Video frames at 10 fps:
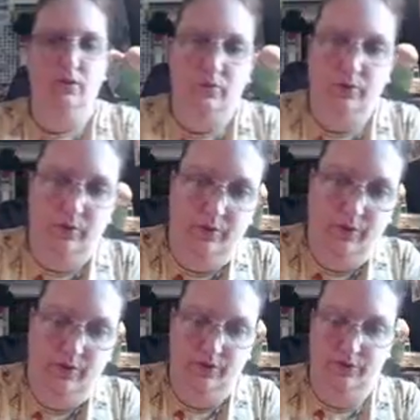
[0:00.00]
we're
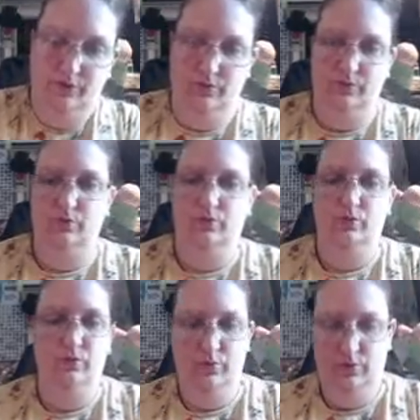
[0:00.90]
going
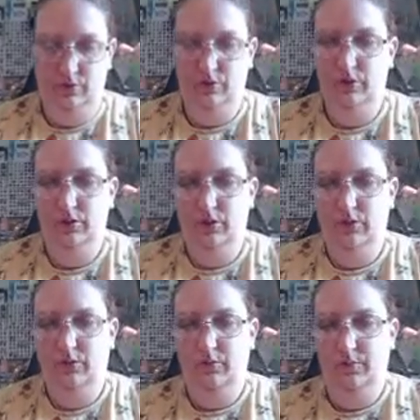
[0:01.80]
to
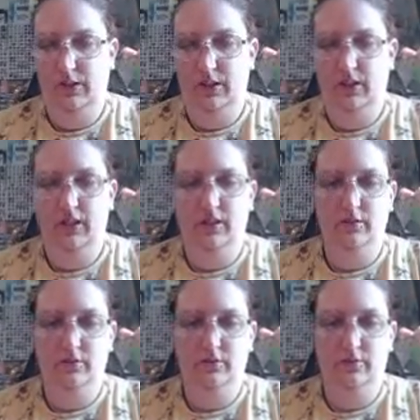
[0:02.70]

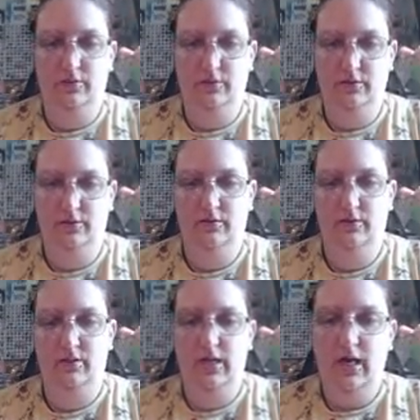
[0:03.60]
paint.
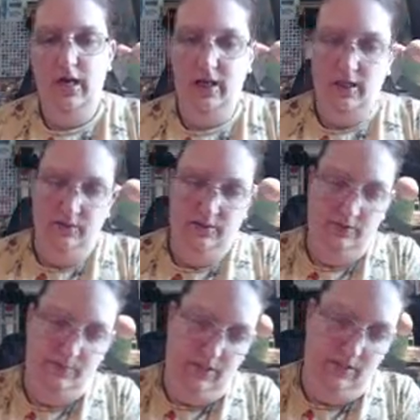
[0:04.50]

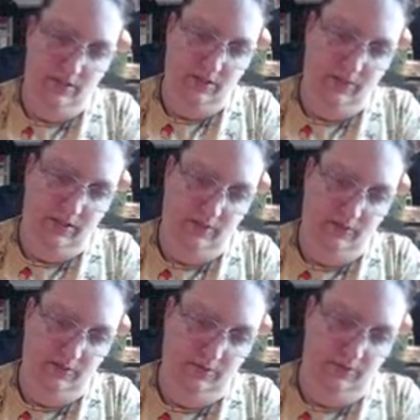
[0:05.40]
This paint's coming out.